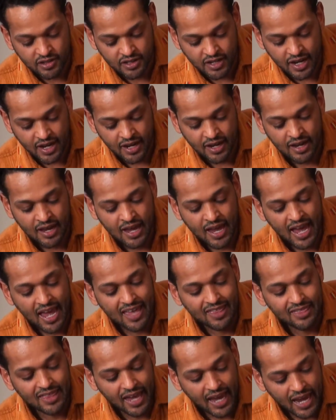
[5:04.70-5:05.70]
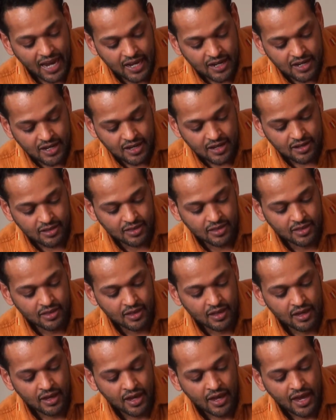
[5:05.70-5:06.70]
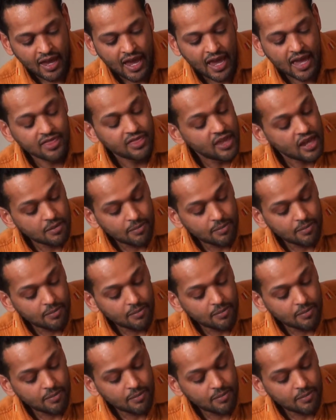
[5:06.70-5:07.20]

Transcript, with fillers: day, and the 80th, and then